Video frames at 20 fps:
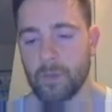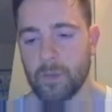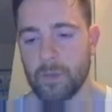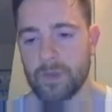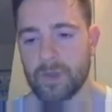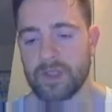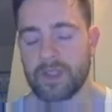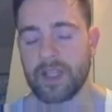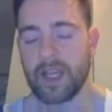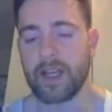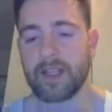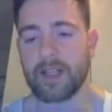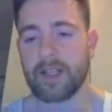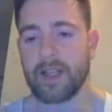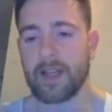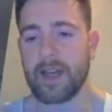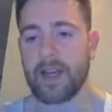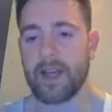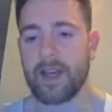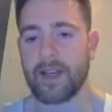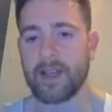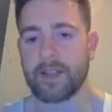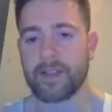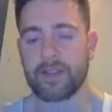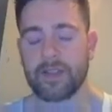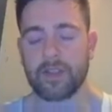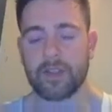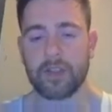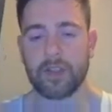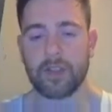sent
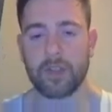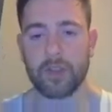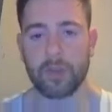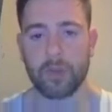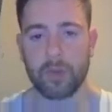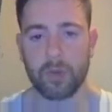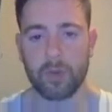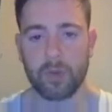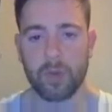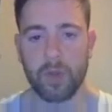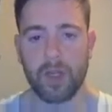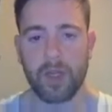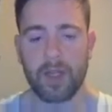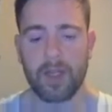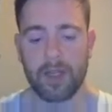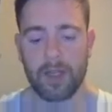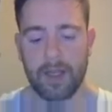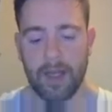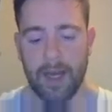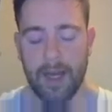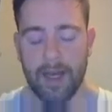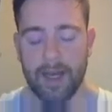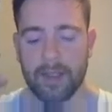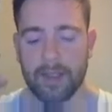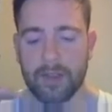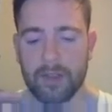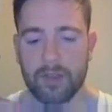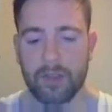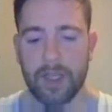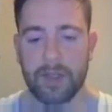and you had
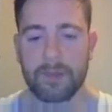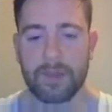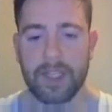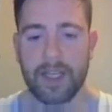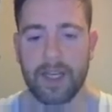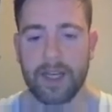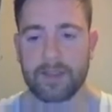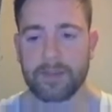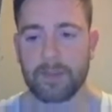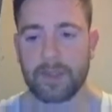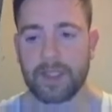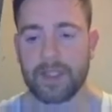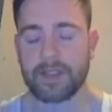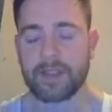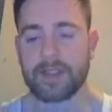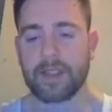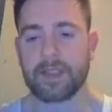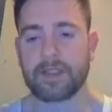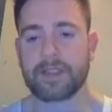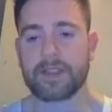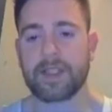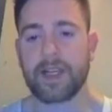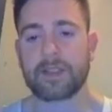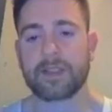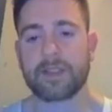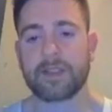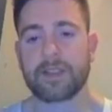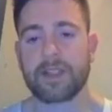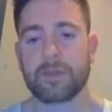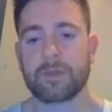claimed it as being sales tax
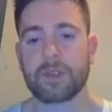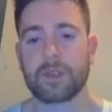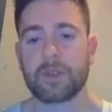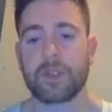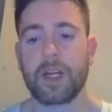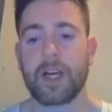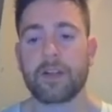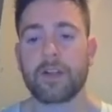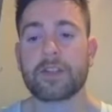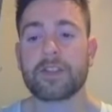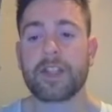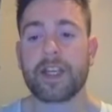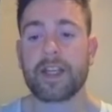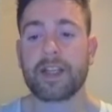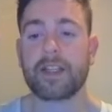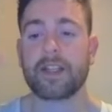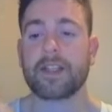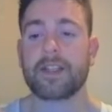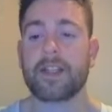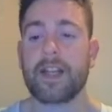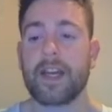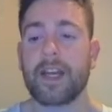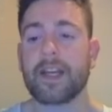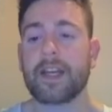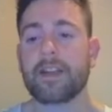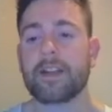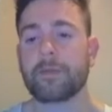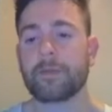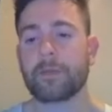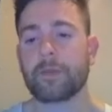exempt. So now you're taking a
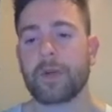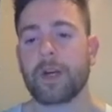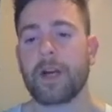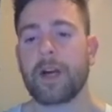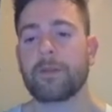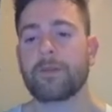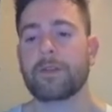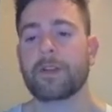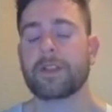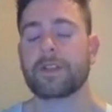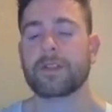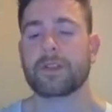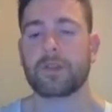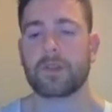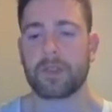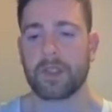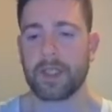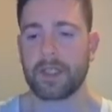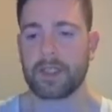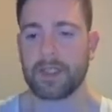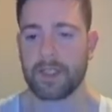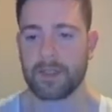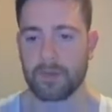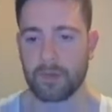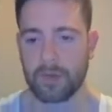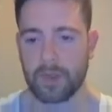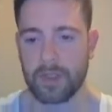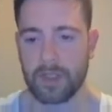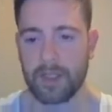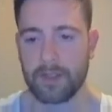negative profit. So that's
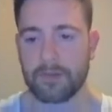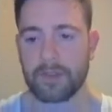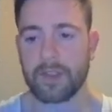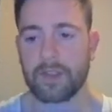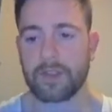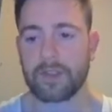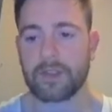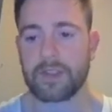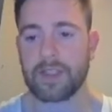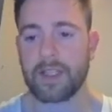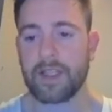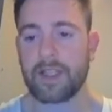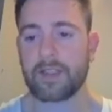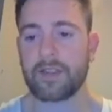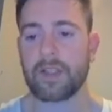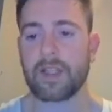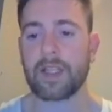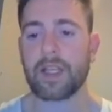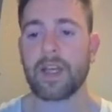what you have to understand.